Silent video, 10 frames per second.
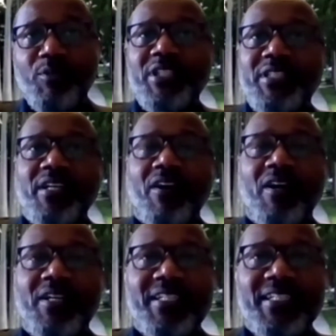community
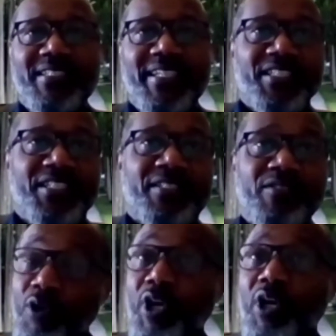
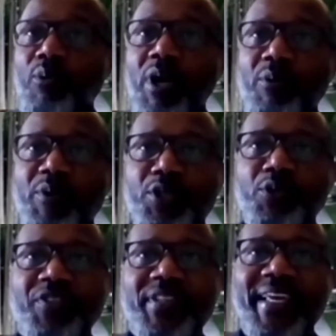organization. What we
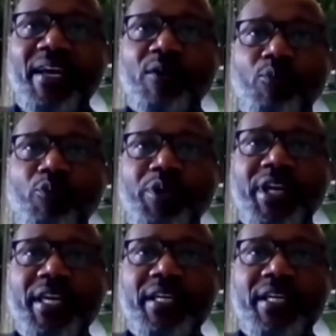do for them,